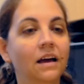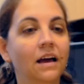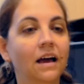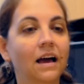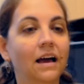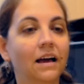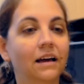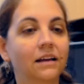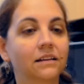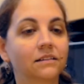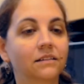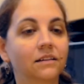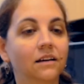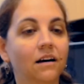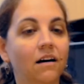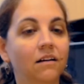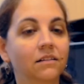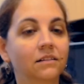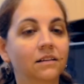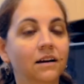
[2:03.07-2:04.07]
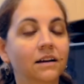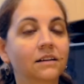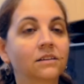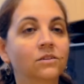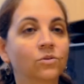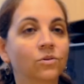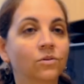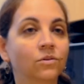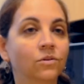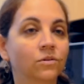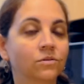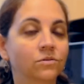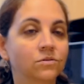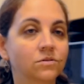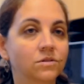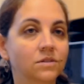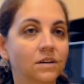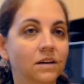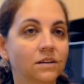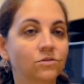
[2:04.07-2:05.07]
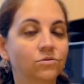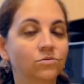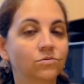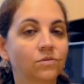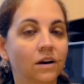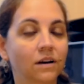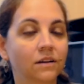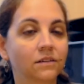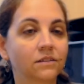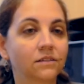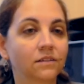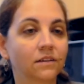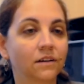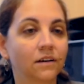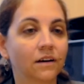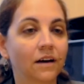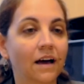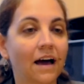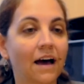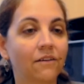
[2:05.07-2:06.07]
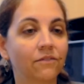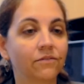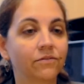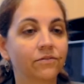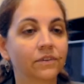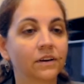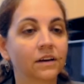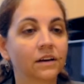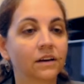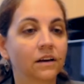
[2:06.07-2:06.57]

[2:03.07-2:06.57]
and unlike neurons, they do not have